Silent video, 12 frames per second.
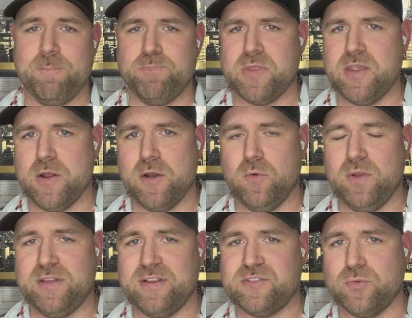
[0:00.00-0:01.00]

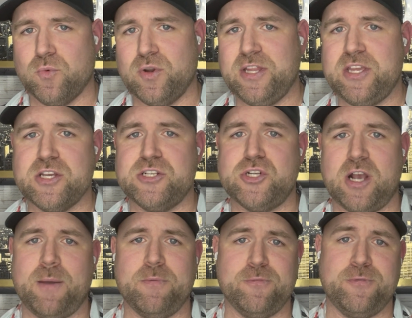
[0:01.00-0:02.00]
He does a really good
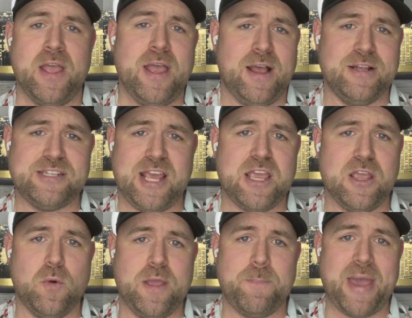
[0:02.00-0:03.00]
job of taking
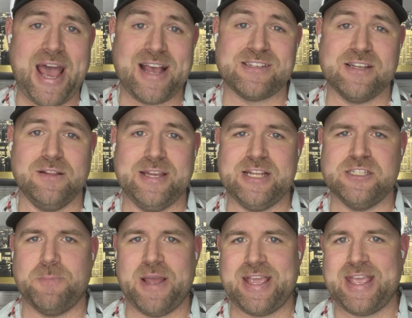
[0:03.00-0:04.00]
away passing lanes
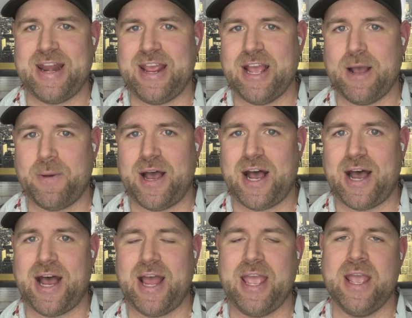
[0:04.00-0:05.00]
by getting up
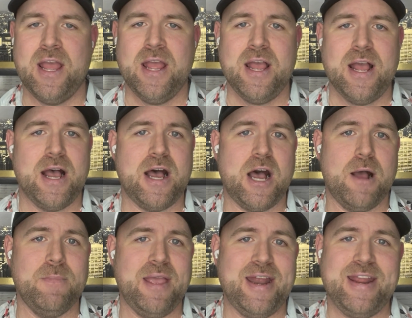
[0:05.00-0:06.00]
high.
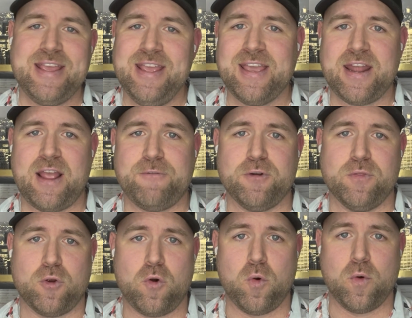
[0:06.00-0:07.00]
And he can get after
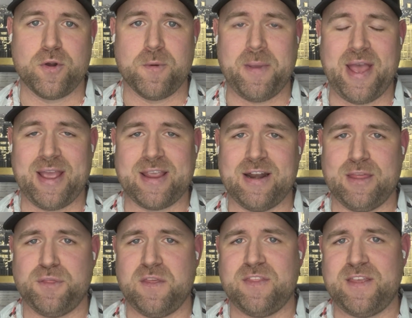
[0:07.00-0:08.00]
the quarterback. And I
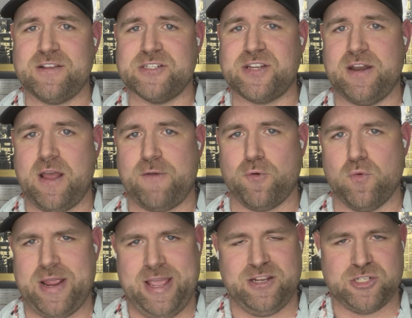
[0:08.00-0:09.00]
think that there's enough
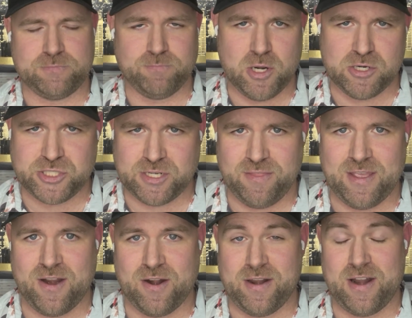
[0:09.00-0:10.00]
range of motion
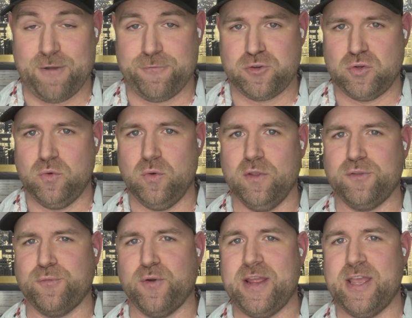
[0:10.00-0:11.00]
there and enough tools
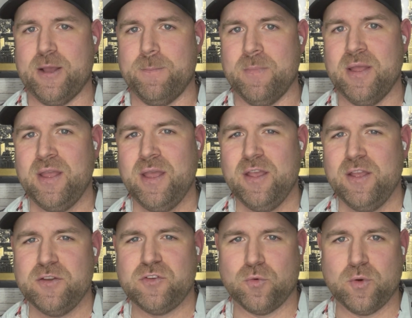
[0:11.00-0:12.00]
for him
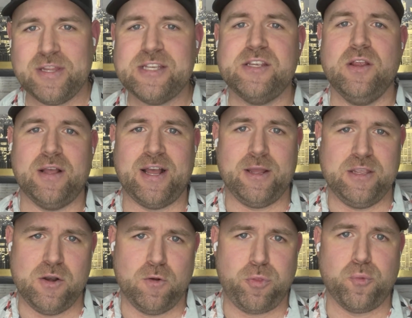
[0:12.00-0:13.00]
to really,
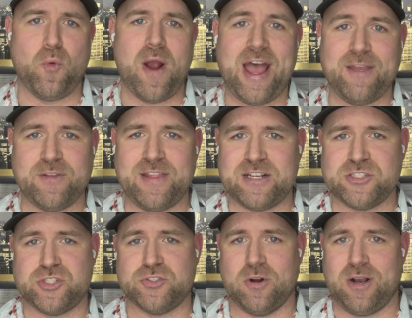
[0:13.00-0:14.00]
thrive at that
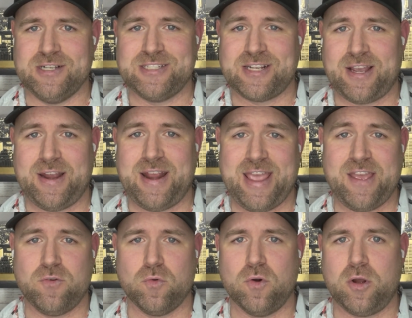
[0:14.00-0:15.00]
strong side
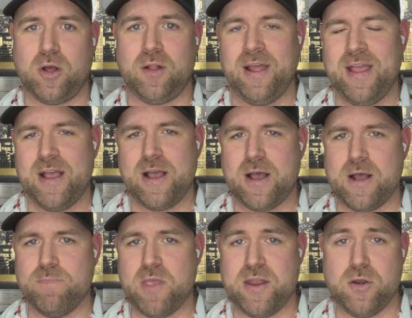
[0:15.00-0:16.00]
end role
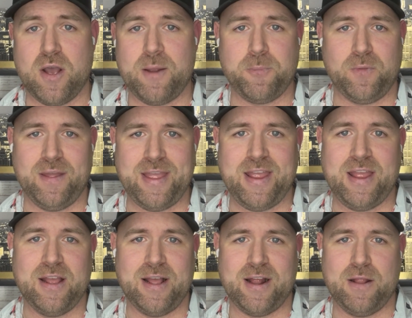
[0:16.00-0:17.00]
and not
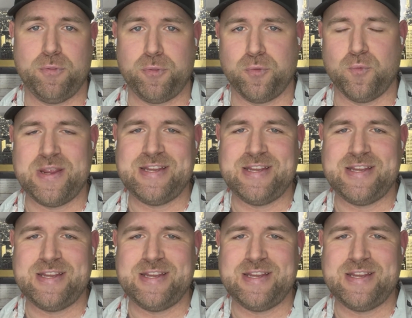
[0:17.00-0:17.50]
play three